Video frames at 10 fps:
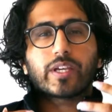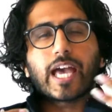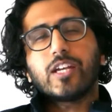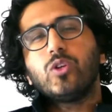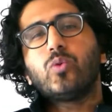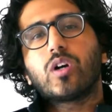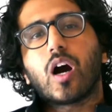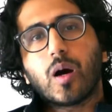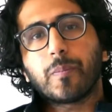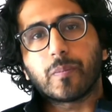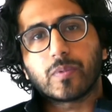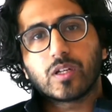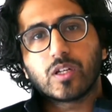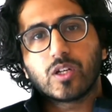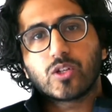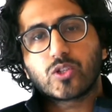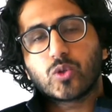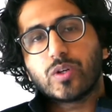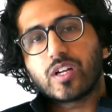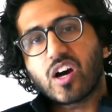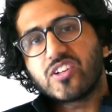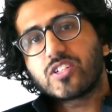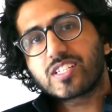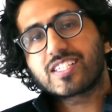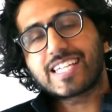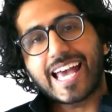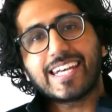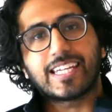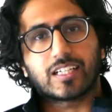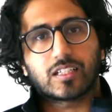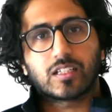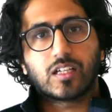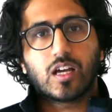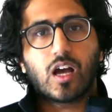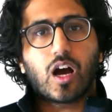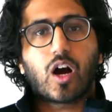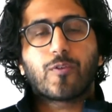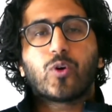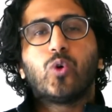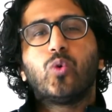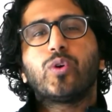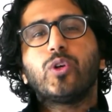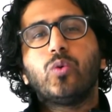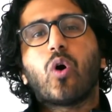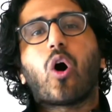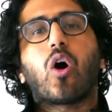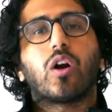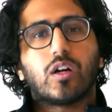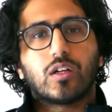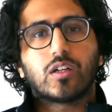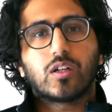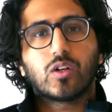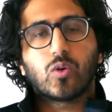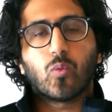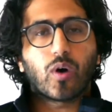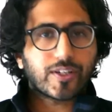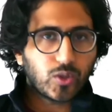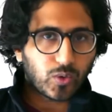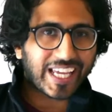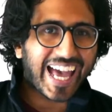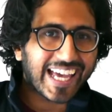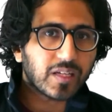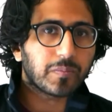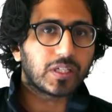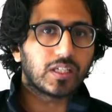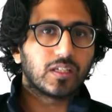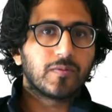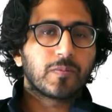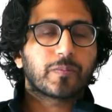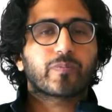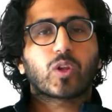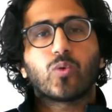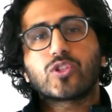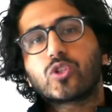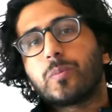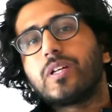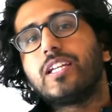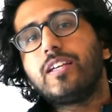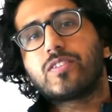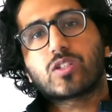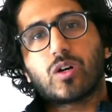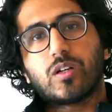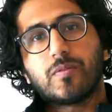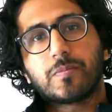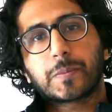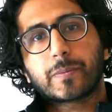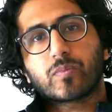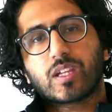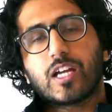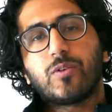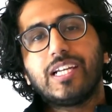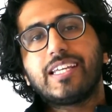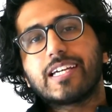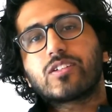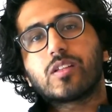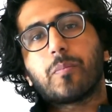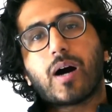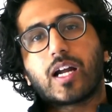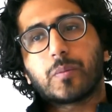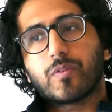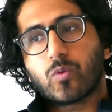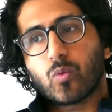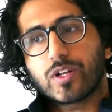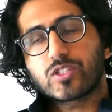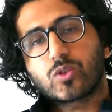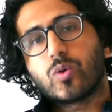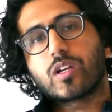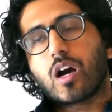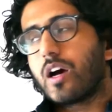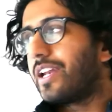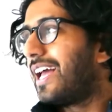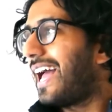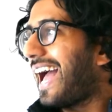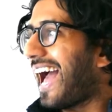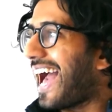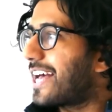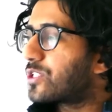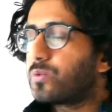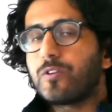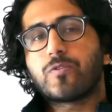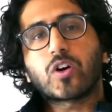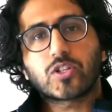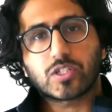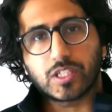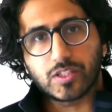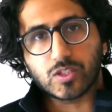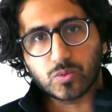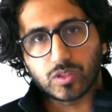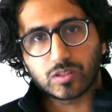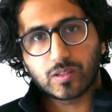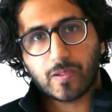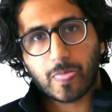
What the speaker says: can you come to an understanding of who you are, what you can be, what your beliefs are, and really get to the bottom of what's going on as we function in this world.